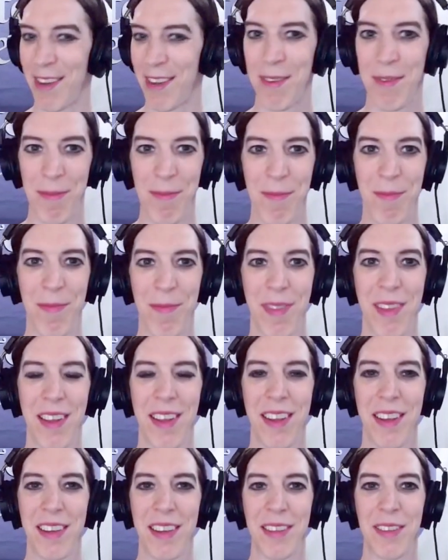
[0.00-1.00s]

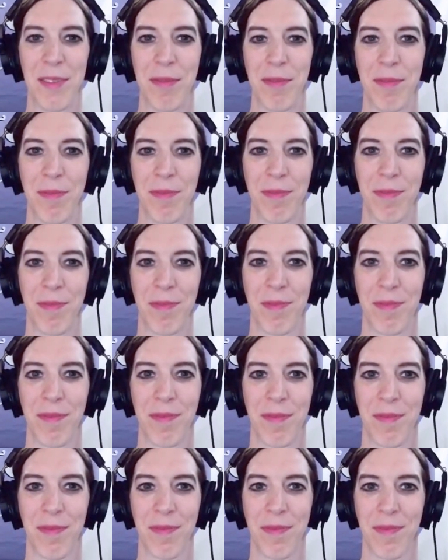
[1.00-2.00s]

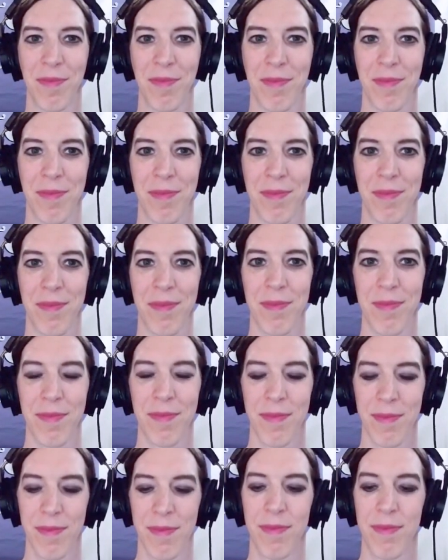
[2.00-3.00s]

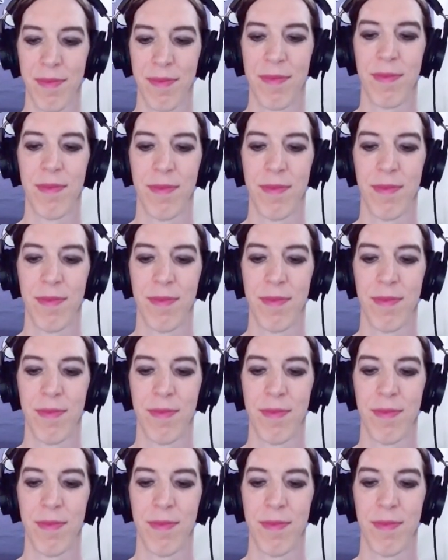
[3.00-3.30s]
This person isn't speaking.